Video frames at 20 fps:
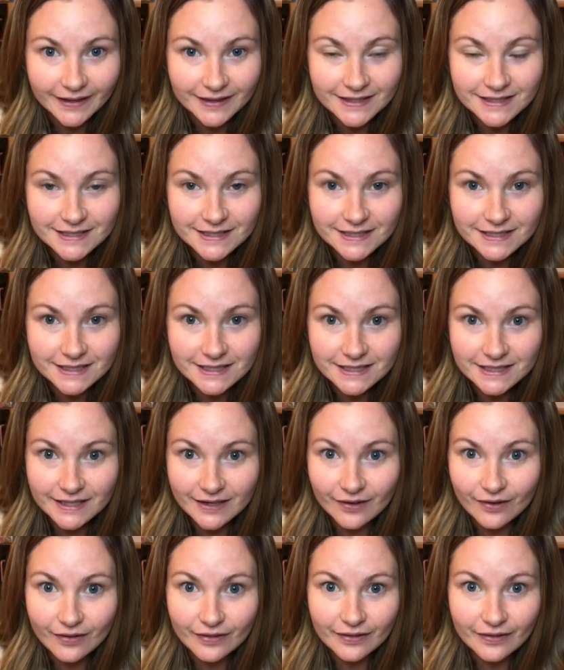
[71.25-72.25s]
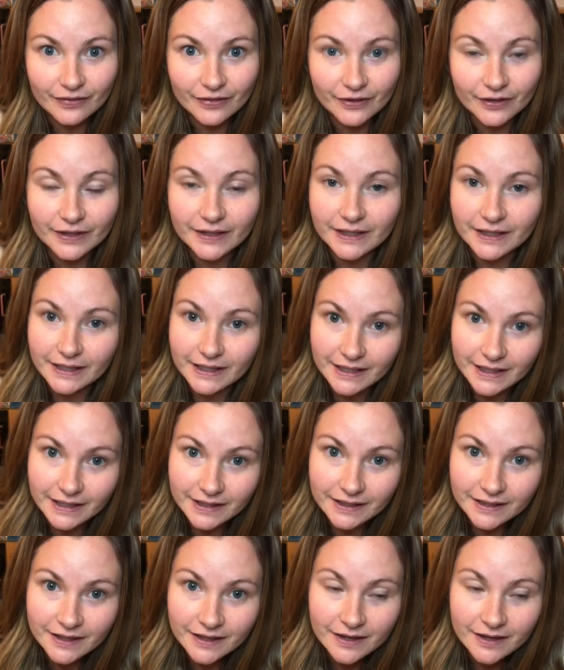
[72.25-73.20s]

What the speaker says: This is a skill that they're gonna need